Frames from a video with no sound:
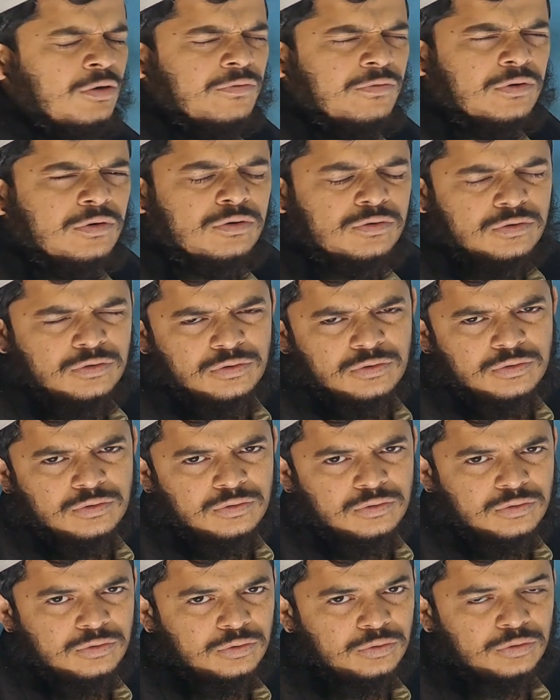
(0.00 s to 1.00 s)
for
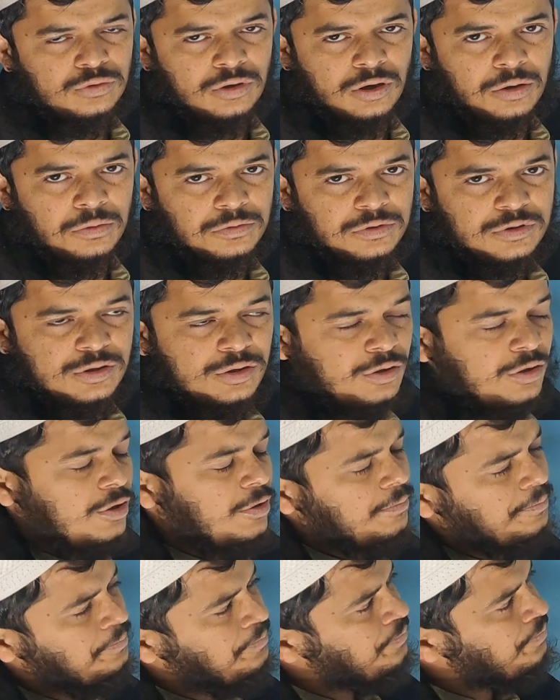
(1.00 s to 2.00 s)
2 counts.
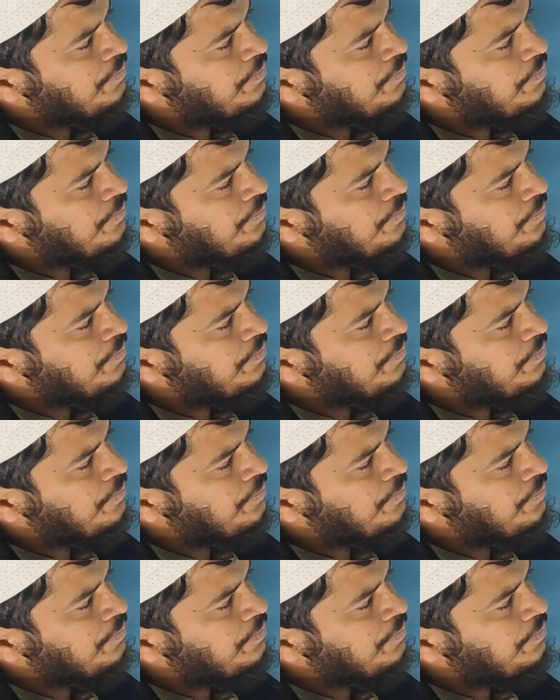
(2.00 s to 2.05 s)
Okay,